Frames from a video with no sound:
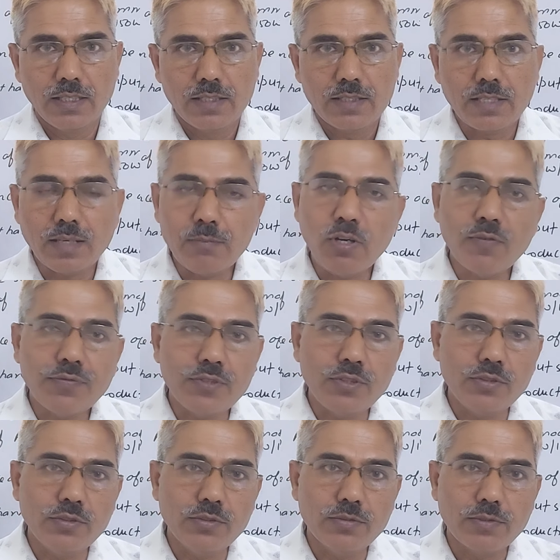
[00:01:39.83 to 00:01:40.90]
Some of
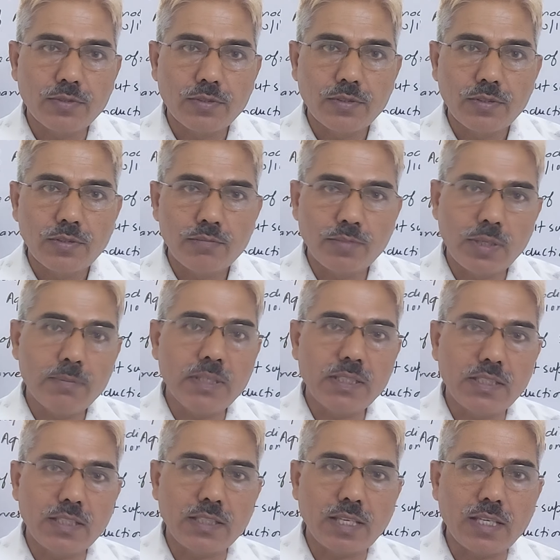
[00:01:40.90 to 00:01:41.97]
you may be
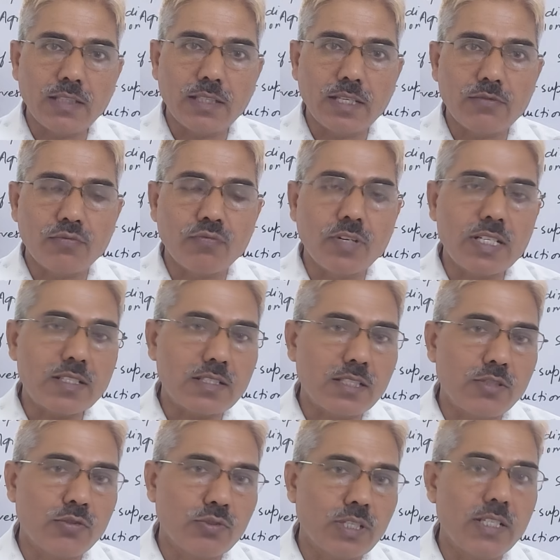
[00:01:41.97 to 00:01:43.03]
thinking that what's the
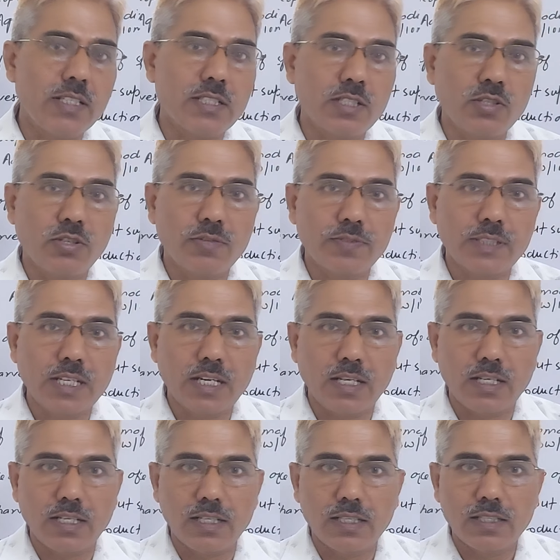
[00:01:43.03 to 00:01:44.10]
utility of
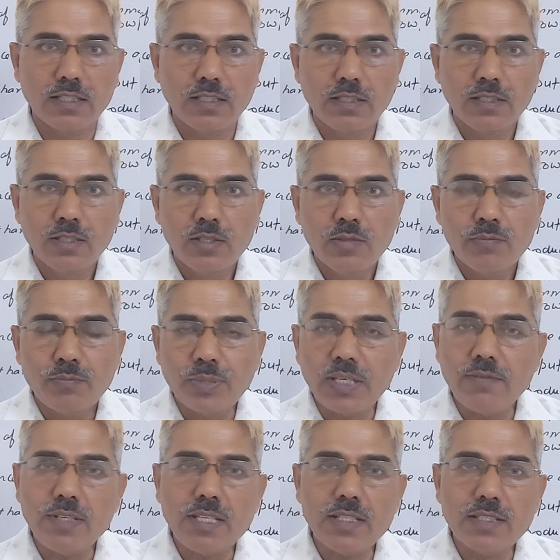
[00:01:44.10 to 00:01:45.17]
the
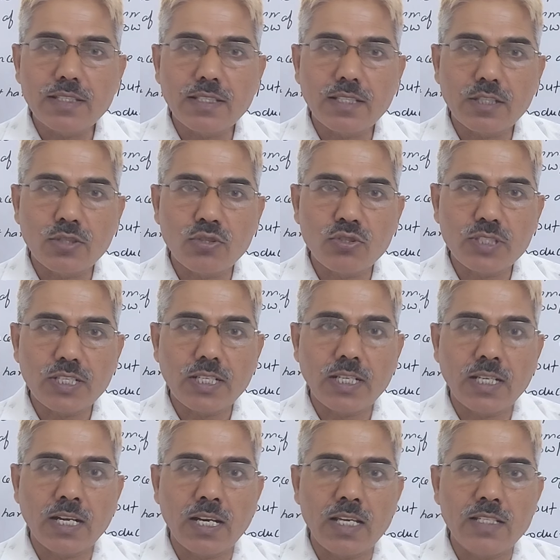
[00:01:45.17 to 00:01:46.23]
previous year question
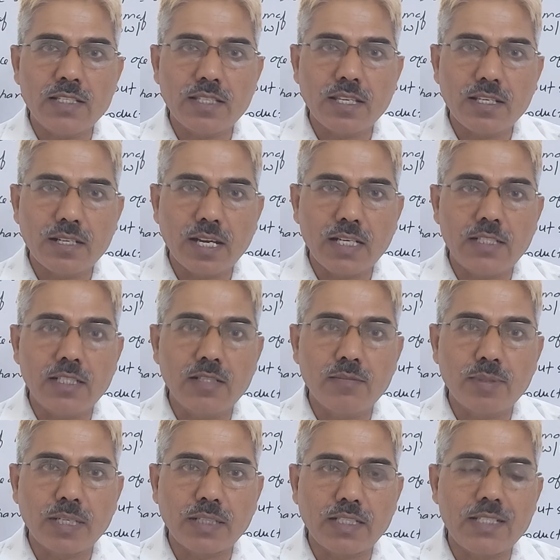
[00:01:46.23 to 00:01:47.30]
analysis, writing
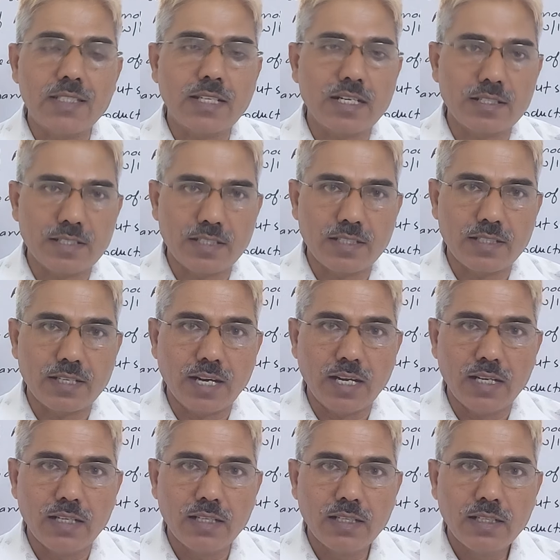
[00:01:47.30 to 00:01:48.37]
practice,
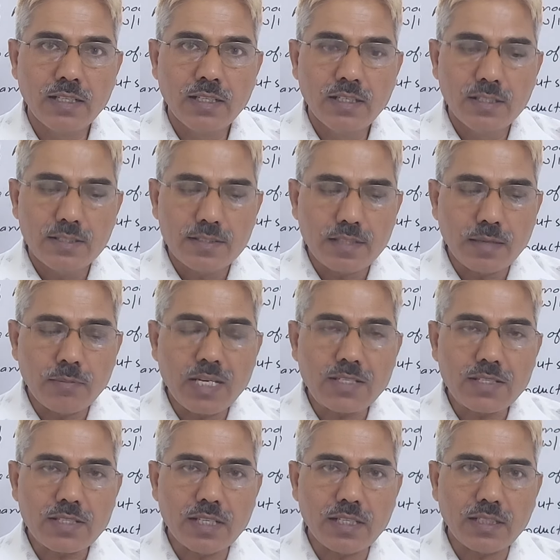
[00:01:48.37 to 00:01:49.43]
etc. To some
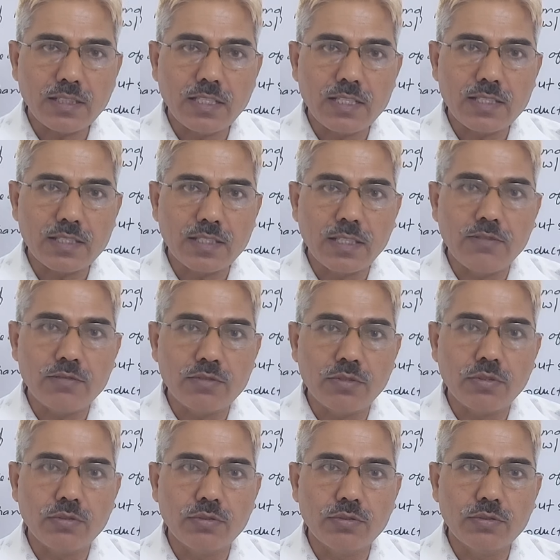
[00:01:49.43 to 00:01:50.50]
extent, this gives
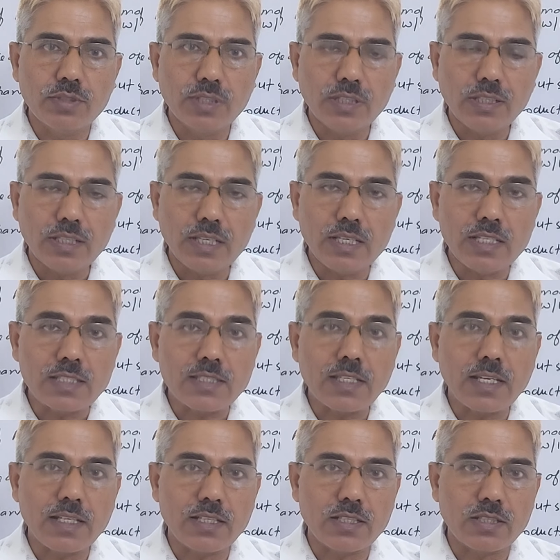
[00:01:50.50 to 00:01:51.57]
you
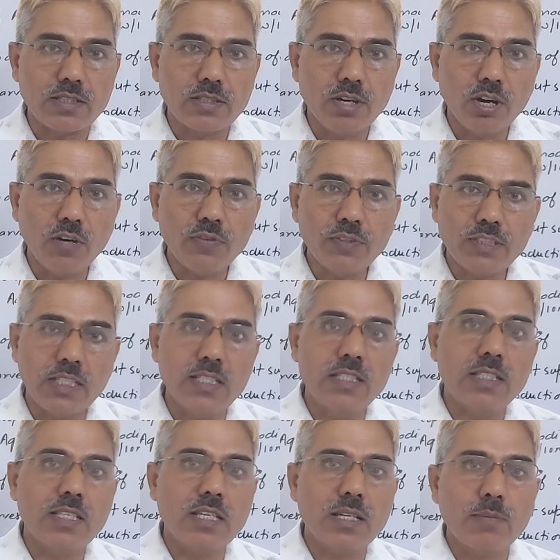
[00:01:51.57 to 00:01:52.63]
insight of
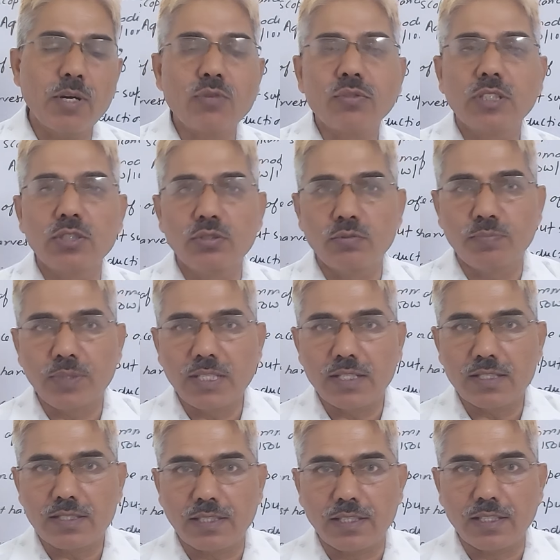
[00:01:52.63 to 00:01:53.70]
thinking about the
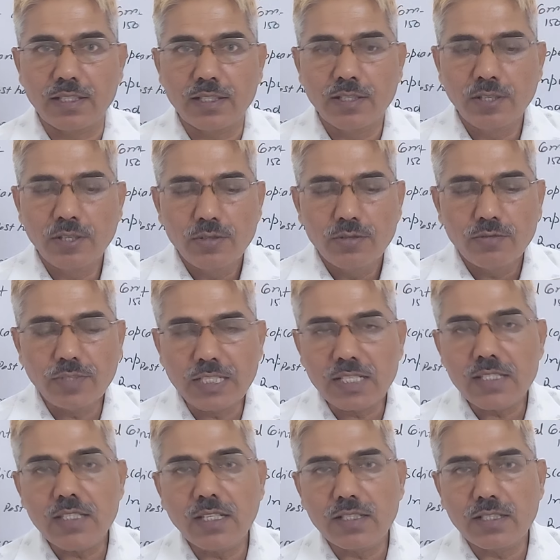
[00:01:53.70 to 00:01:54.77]
UPSC. What
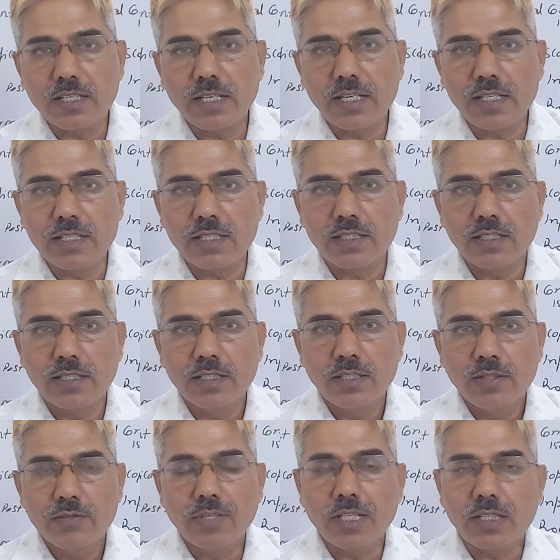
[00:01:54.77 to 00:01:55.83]
is the trend?
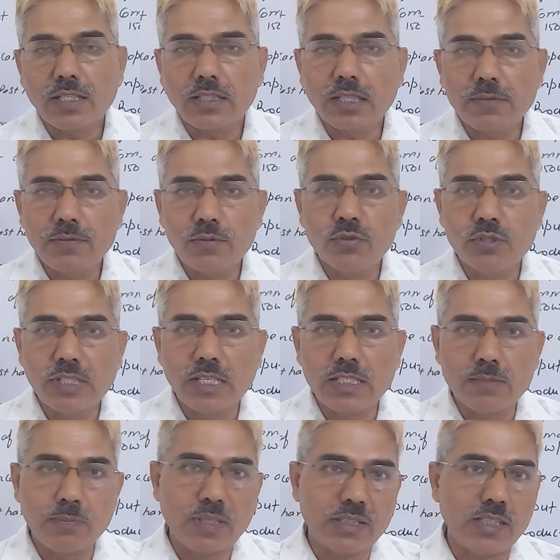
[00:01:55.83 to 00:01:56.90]
What are the future
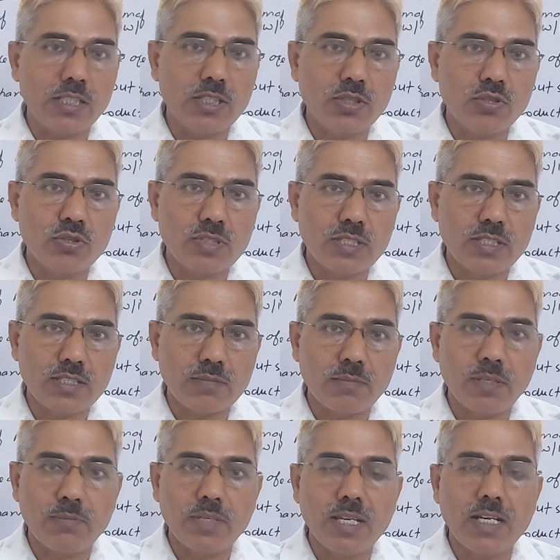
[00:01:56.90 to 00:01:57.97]
expected questions
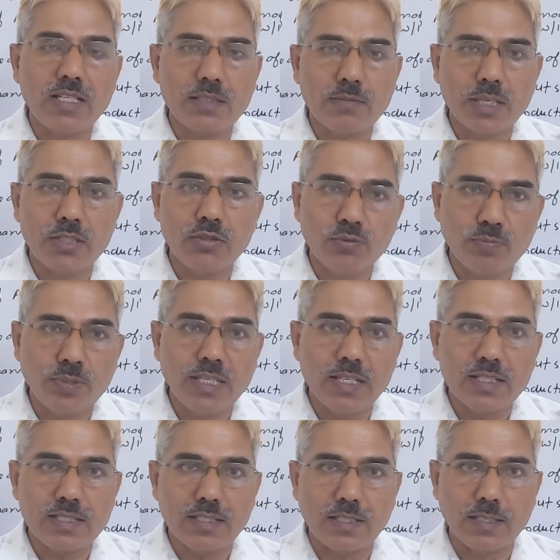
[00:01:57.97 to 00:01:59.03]
may be asked by
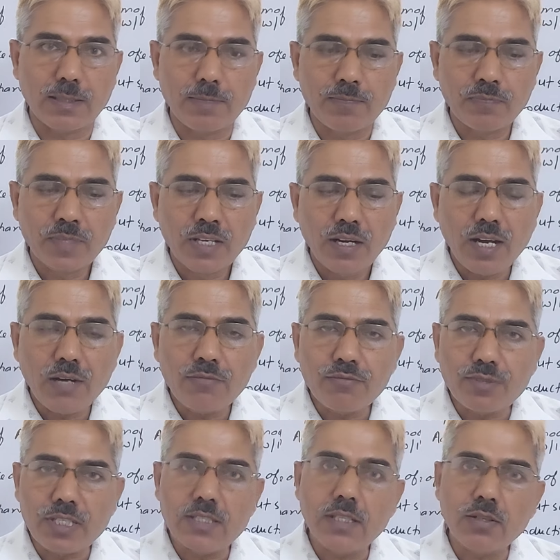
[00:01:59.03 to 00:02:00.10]
UPSC? A
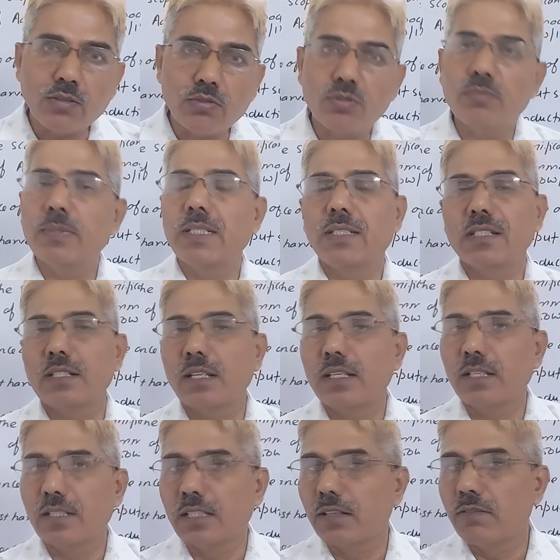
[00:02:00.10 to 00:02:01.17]
vision
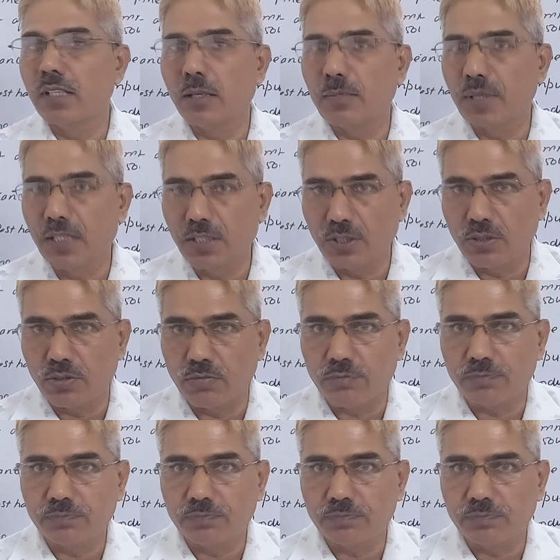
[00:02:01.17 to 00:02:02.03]
automatically developed in you.